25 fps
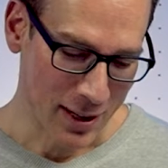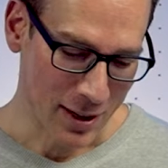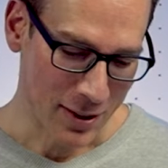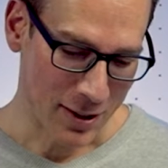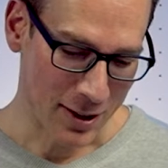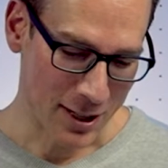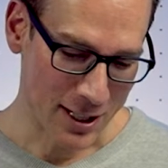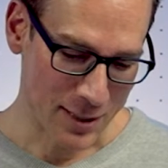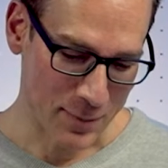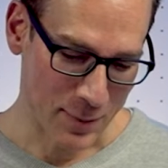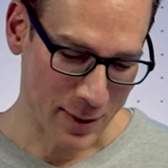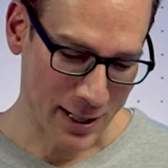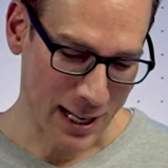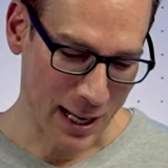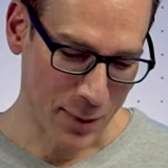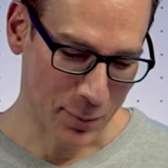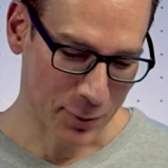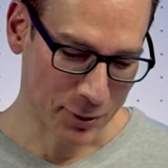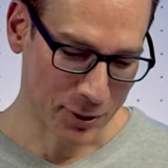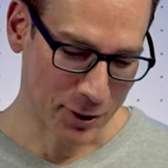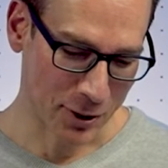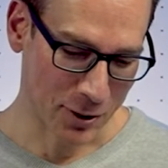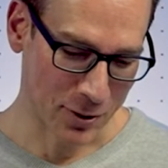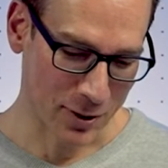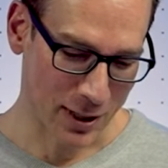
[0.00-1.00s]
that he's been able
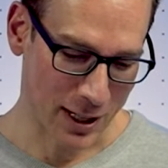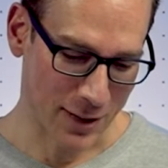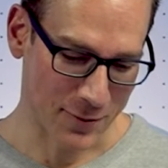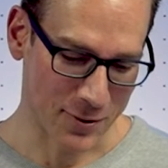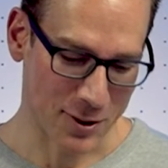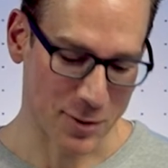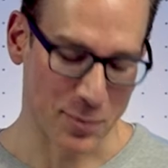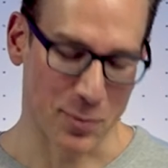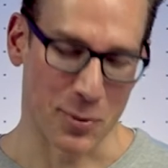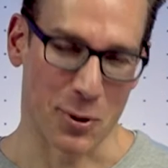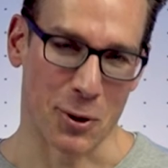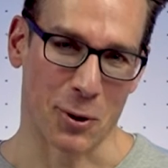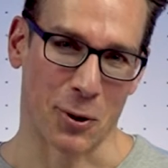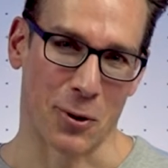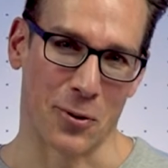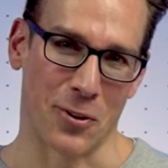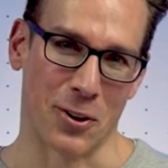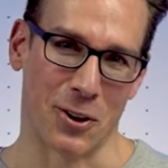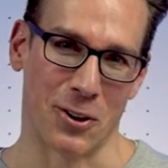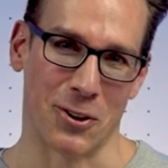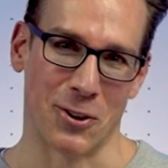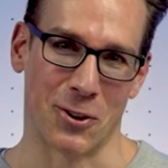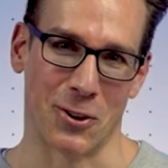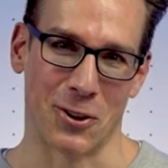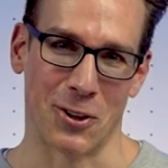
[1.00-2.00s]
to craft a model
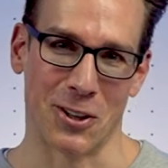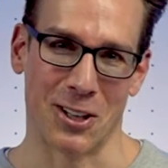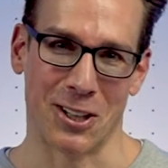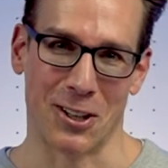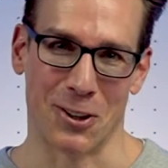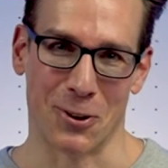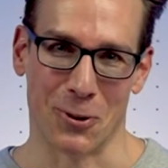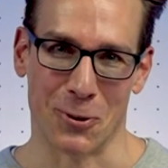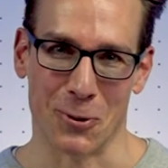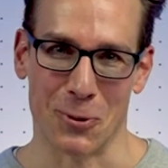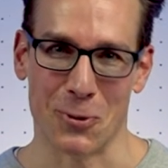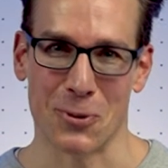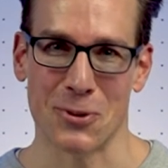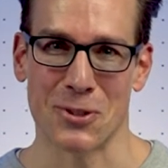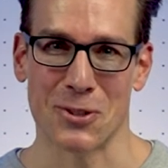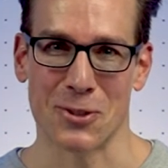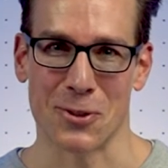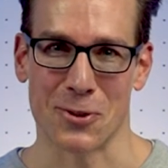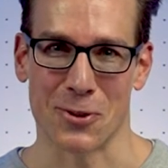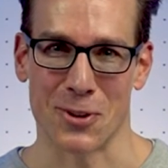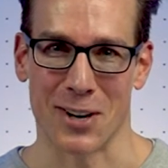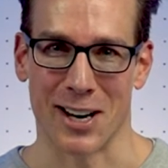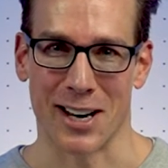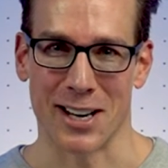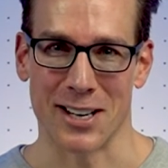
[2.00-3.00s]
that not only looks
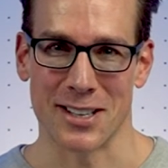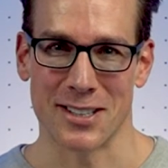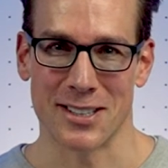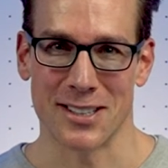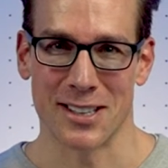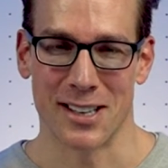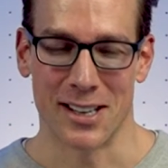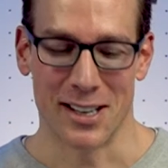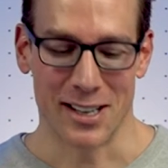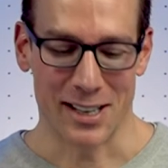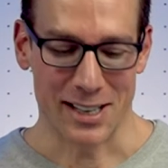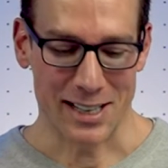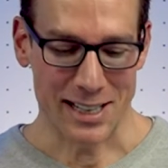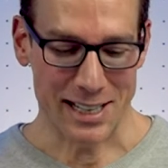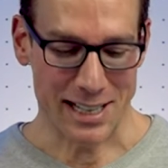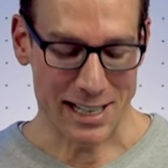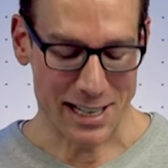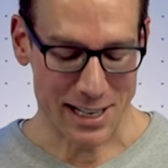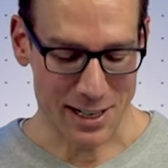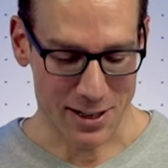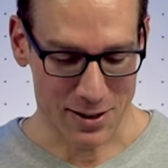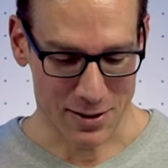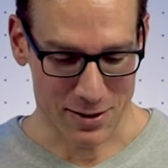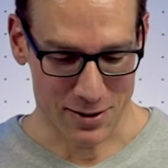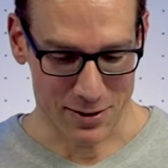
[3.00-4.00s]
great
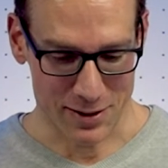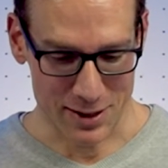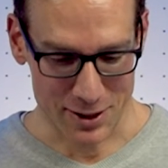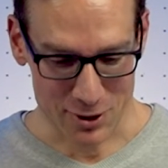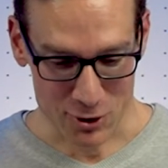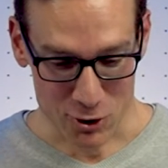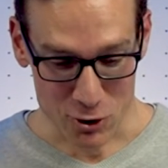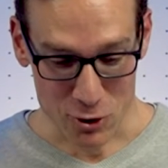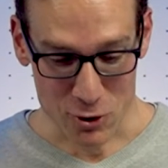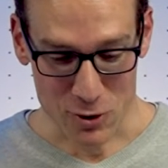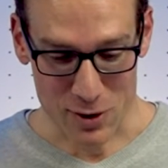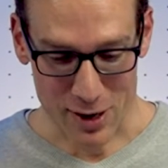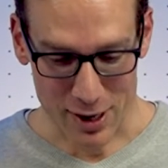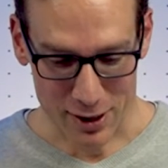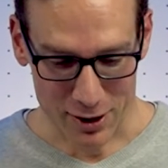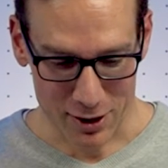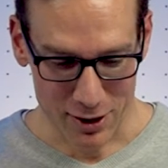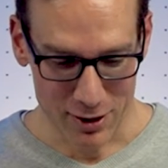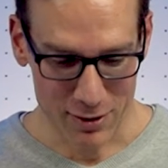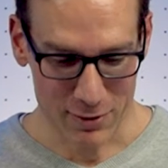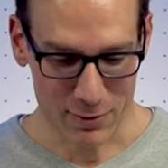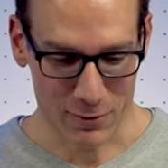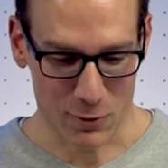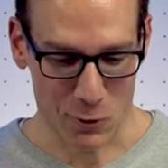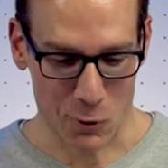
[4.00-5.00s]
in this truck
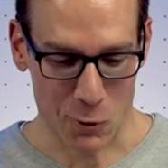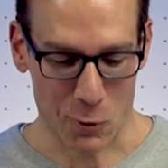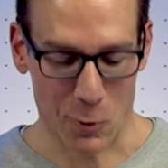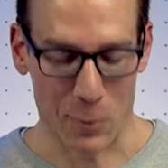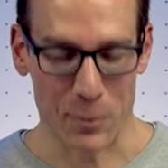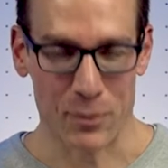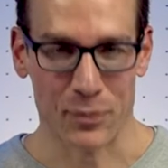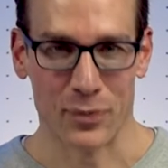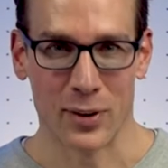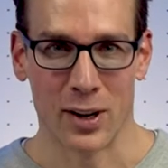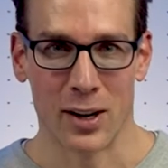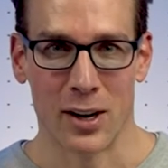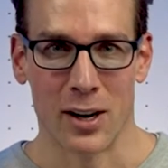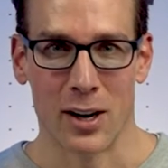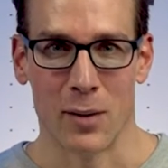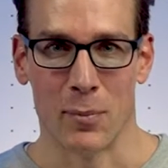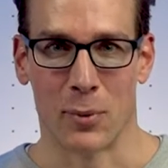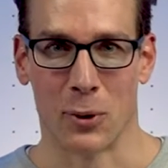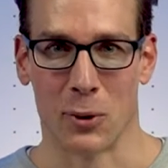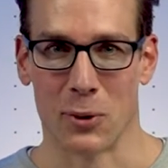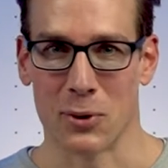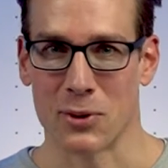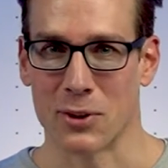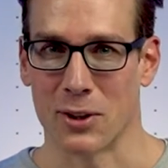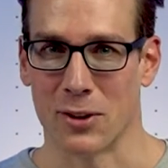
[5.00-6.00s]
form,
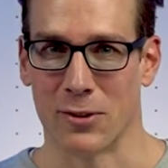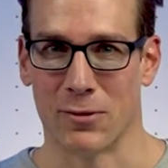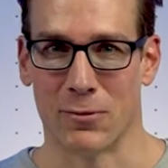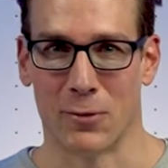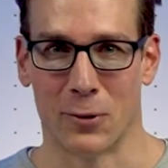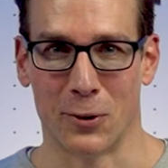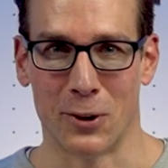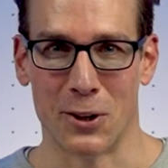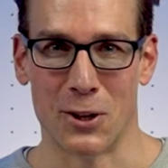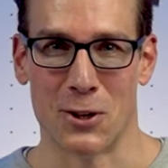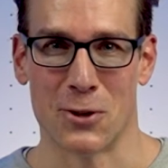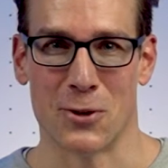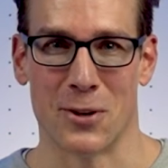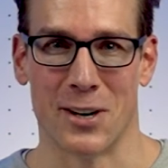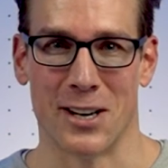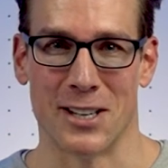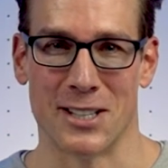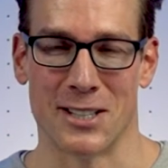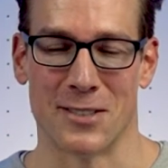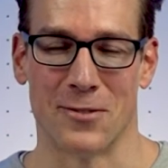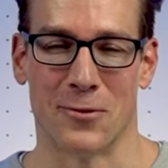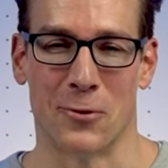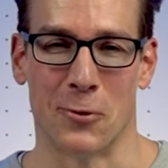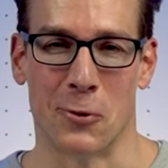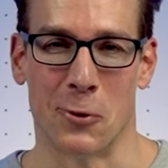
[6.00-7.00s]
but also fully
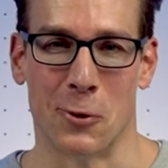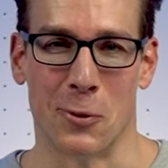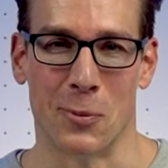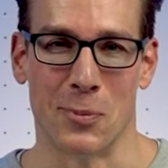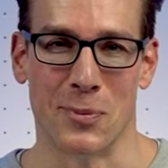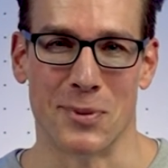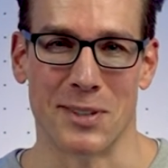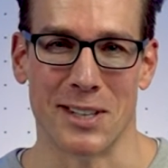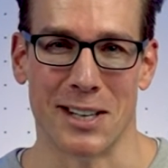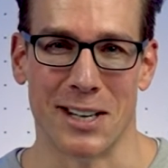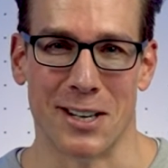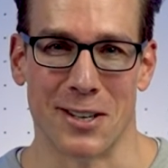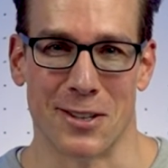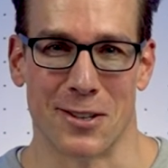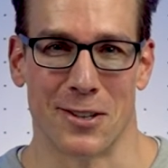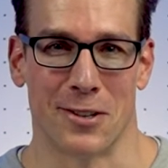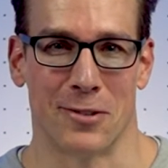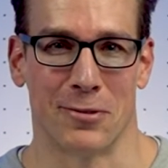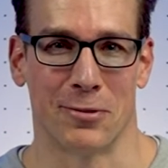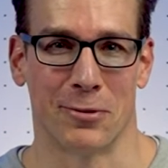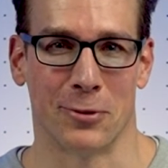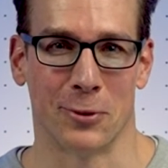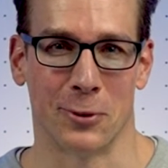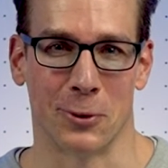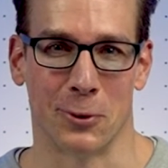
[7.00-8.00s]
transforms into
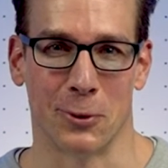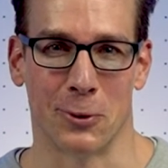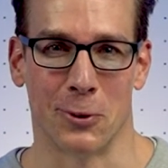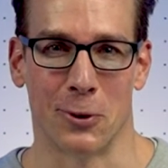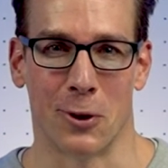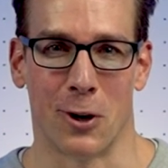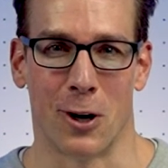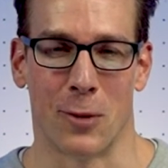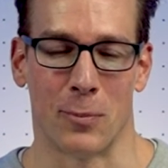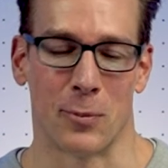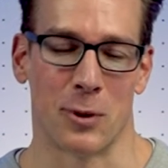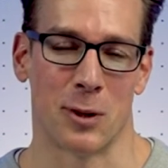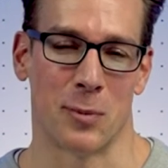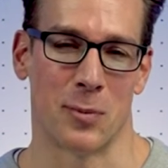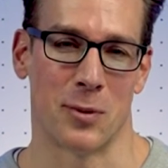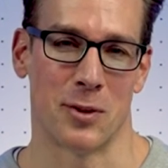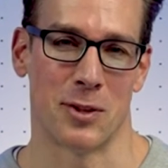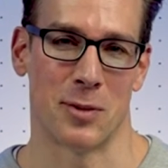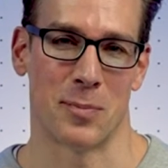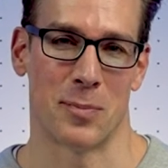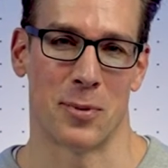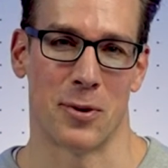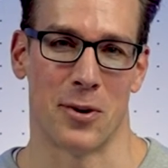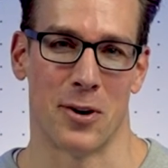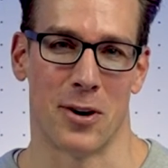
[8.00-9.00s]
the full Optimus
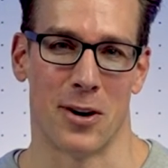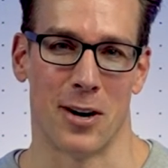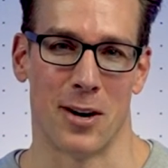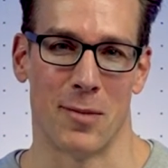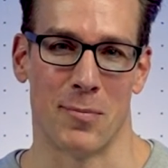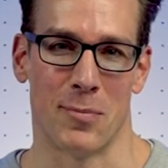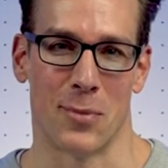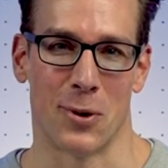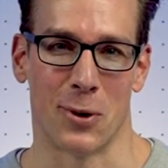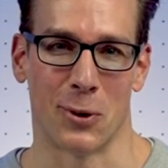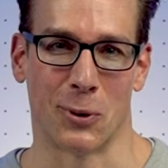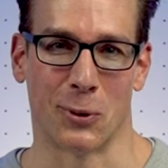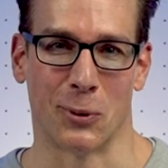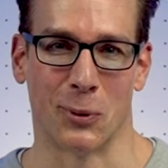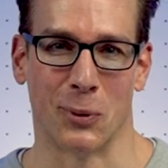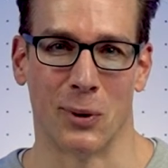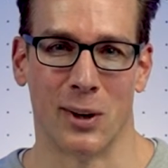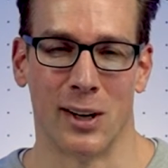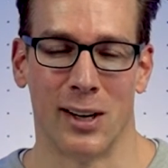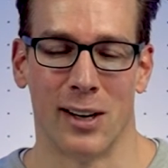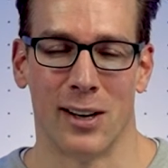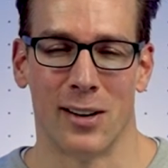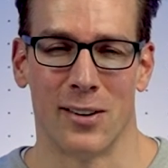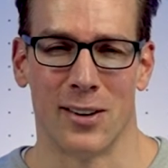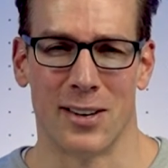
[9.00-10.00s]
Prime model
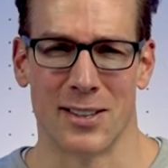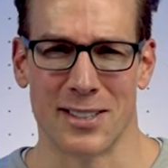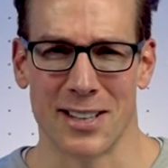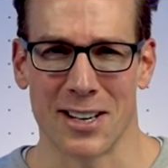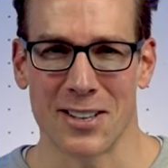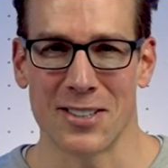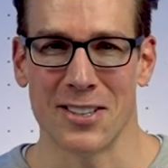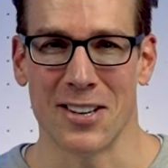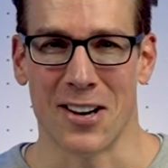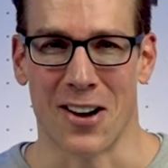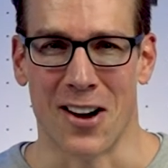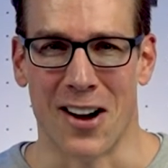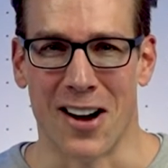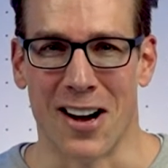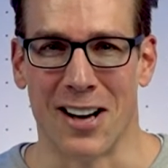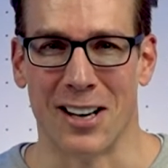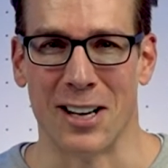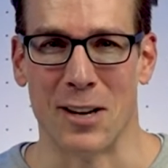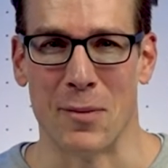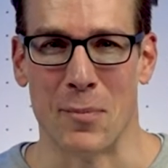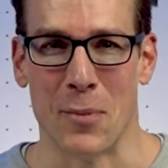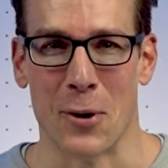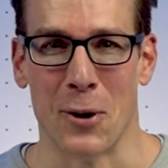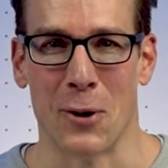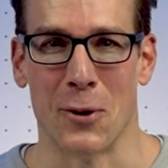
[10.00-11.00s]
that is actually a
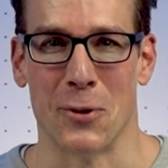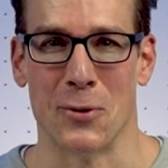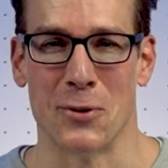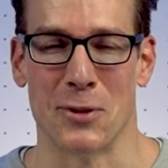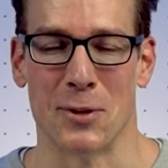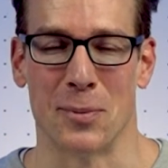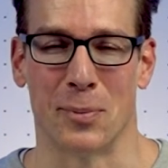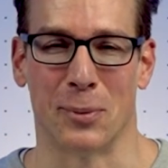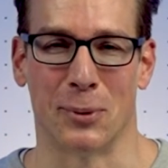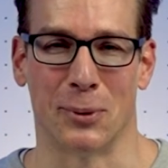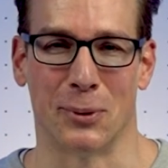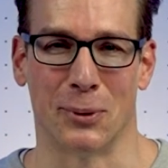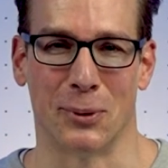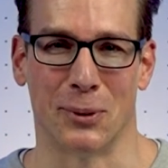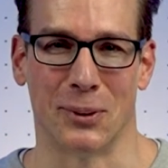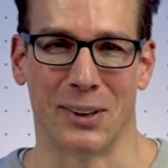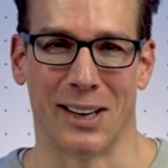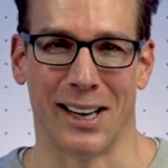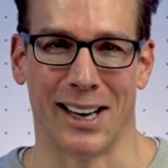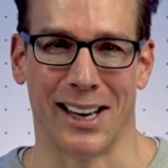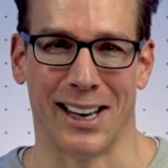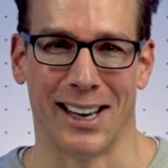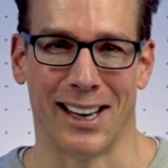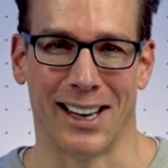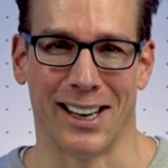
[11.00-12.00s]
highly posable
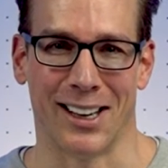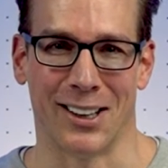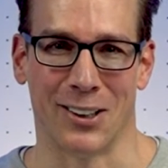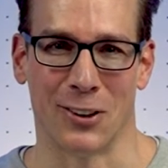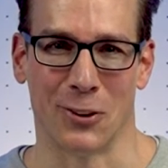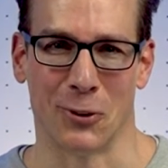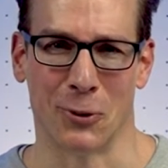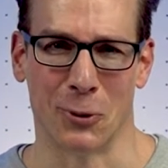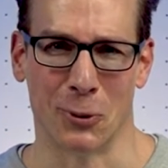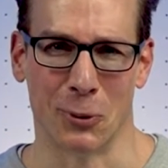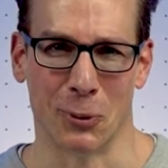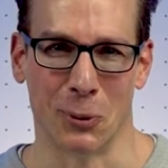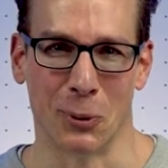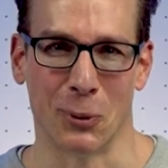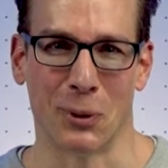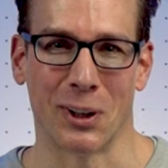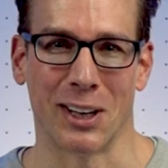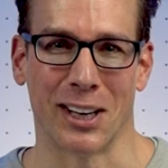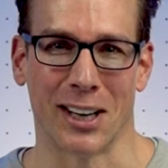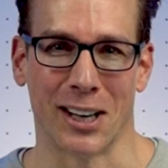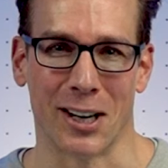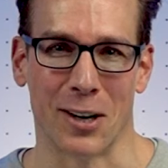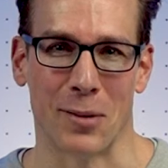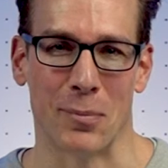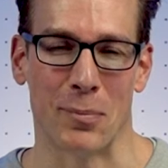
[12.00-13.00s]
and good
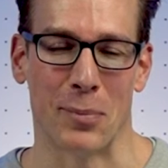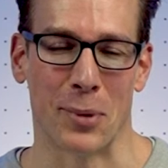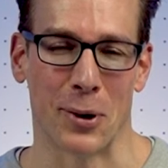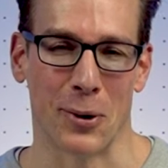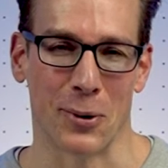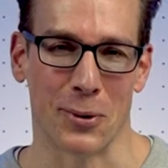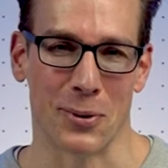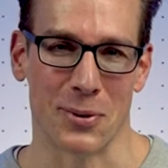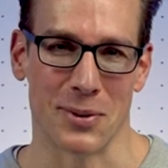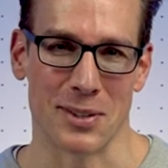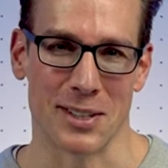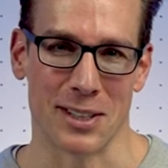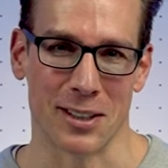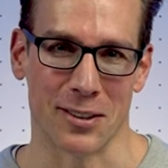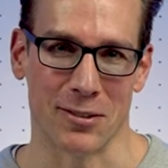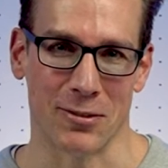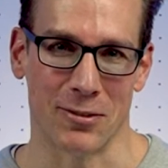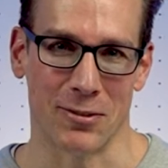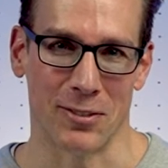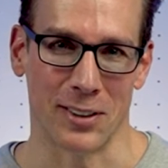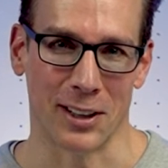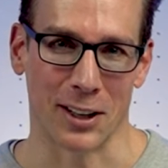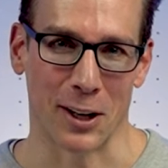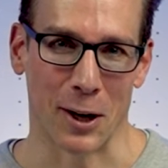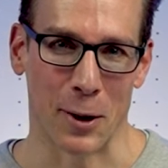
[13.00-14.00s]
looking and imposing
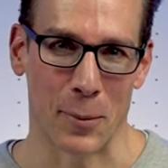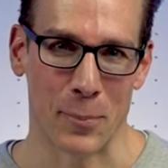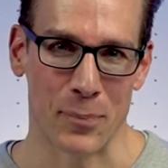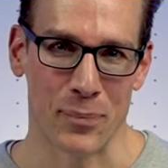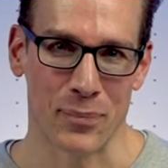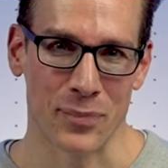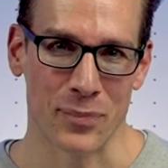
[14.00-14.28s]
figure.